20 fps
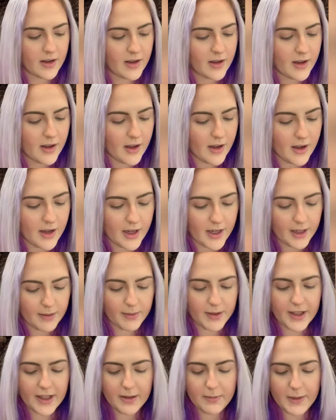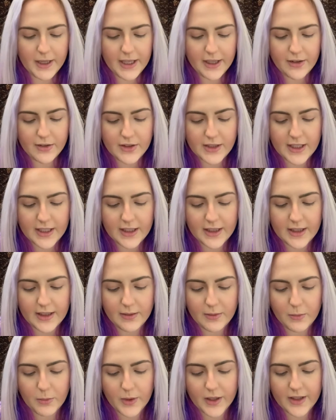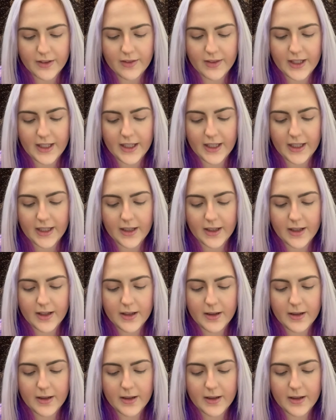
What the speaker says: I'm going to be using one of the